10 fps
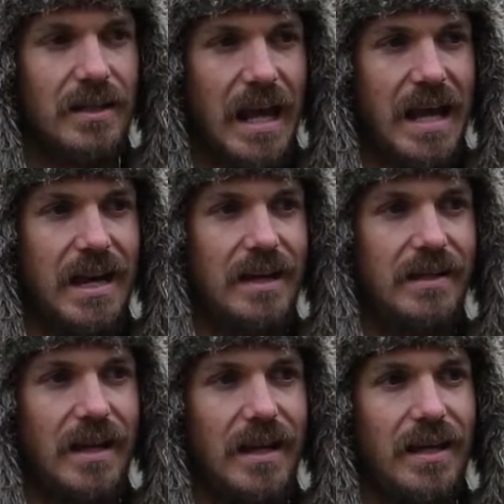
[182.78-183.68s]

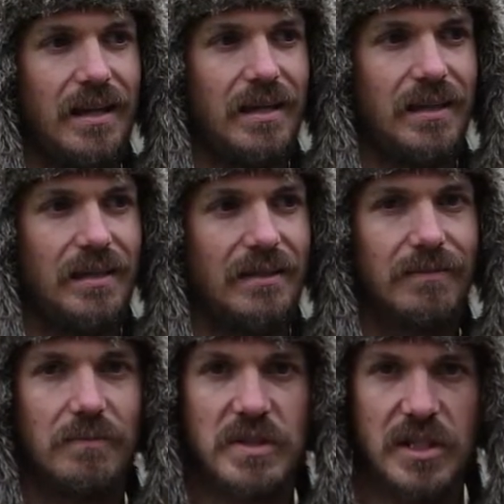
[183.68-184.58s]
had a
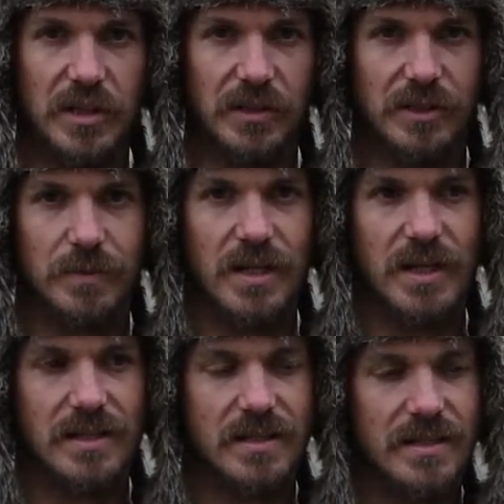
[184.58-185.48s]
mystical
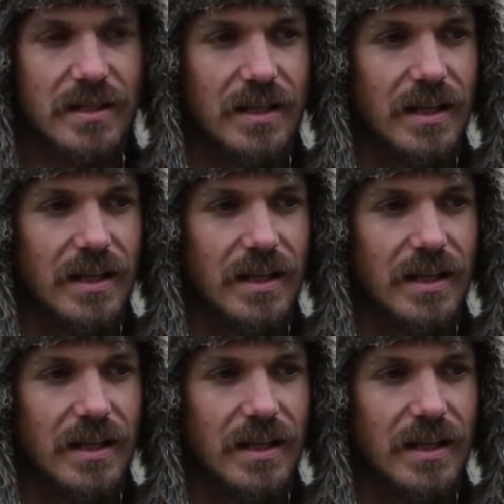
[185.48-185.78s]
experience.